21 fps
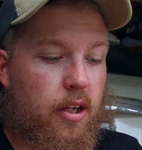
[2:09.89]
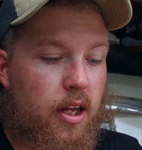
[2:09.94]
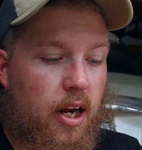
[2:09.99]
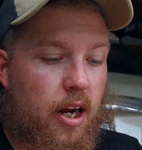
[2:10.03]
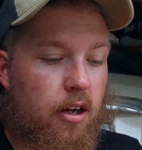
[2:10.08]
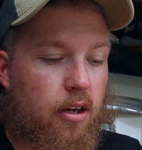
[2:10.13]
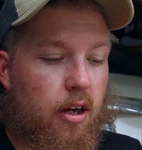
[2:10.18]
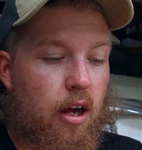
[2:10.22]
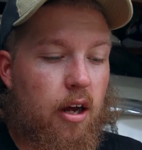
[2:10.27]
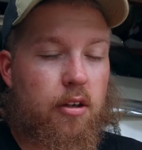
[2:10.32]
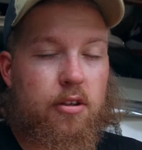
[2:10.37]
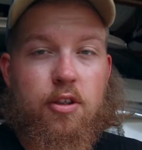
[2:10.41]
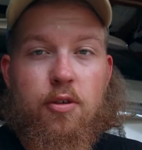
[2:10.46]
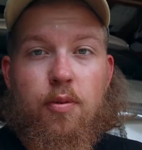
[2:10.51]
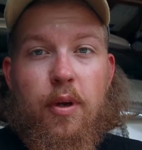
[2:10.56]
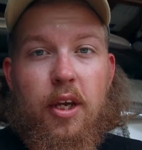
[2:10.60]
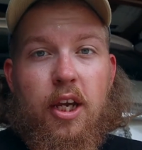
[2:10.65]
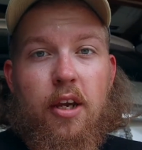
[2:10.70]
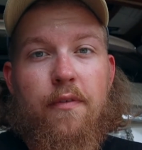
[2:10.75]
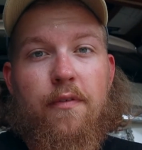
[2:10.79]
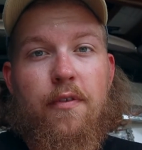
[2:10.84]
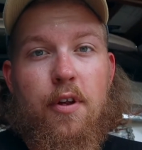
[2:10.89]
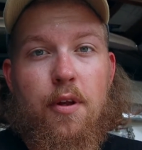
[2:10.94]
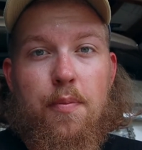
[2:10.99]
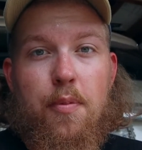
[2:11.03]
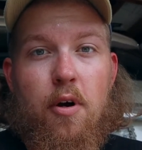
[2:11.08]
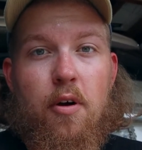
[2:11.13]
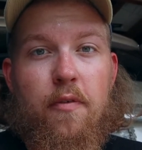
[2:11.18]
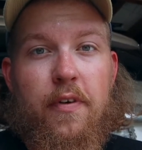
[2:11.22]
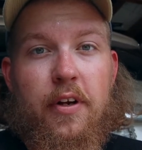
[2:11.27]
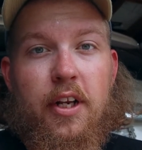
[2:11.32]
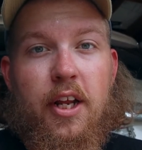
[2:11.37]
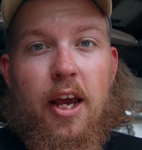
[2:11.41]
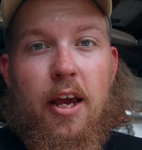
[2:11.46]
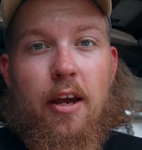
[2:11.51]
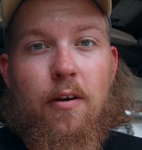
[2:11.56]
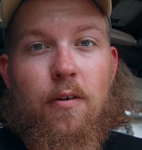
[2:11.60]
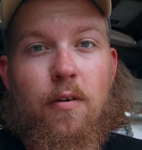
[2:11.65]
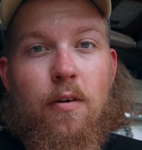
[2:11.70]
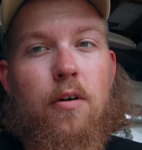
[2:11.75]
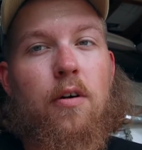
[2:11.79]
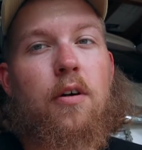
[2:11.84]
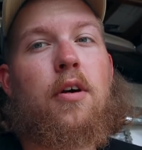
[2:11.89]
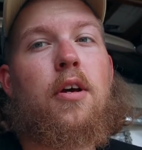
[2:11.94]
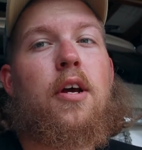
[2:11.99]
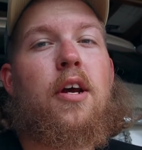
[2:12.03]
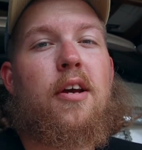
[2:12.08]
then I'll tweak it for the perfect angle,